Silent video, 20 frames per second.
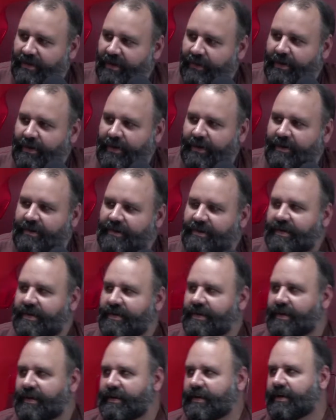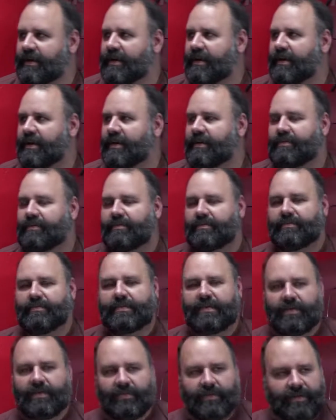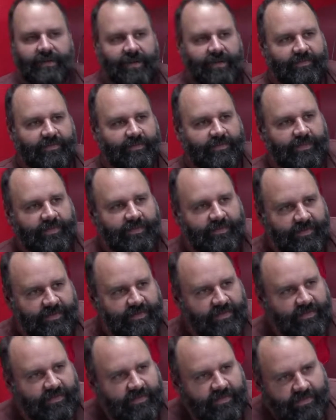Marin said that Taylor Ray gave up his position to go.